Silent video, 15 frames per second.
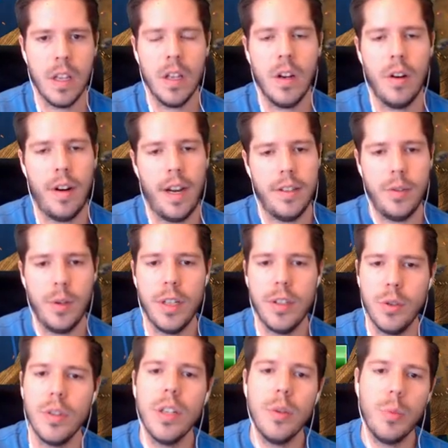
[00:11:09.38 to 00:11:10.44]
Alright, so I
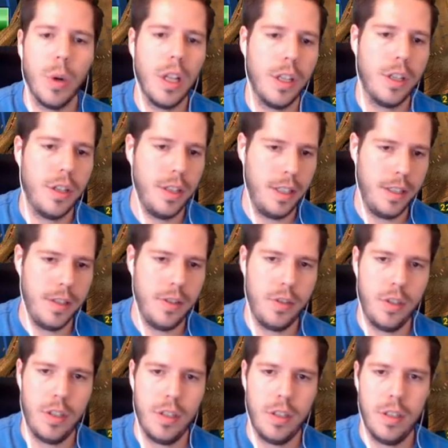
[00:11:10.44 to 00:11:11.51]
don't need Welder this
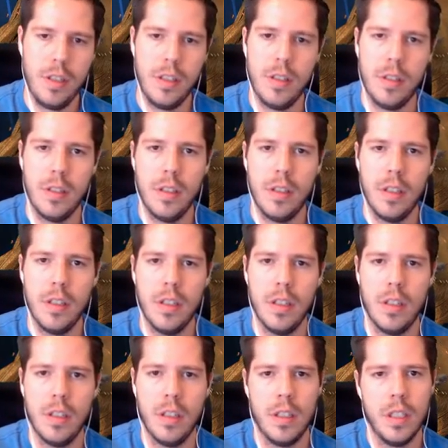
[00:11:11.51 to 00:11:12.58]
turn,
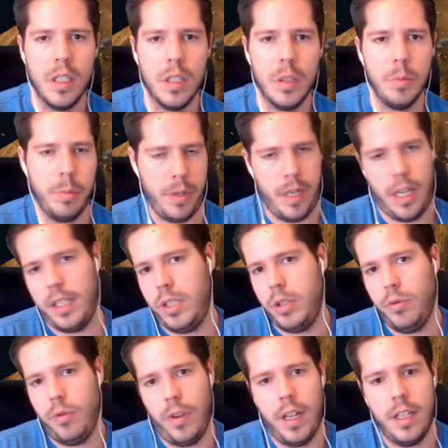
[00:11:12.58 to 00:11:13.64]
but I do
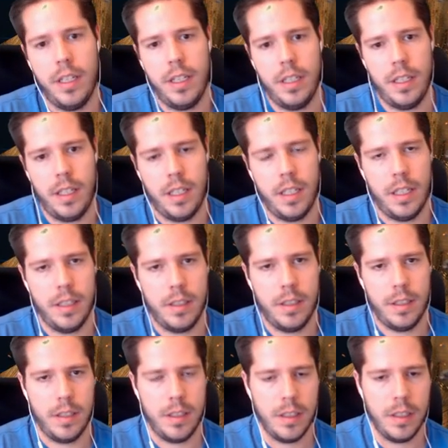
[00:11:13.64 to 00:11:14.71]
find it, and
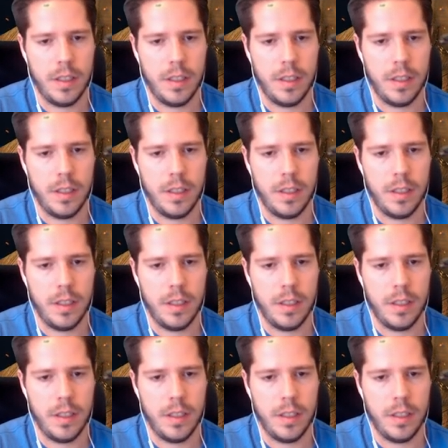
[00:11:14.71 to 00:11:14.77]
that's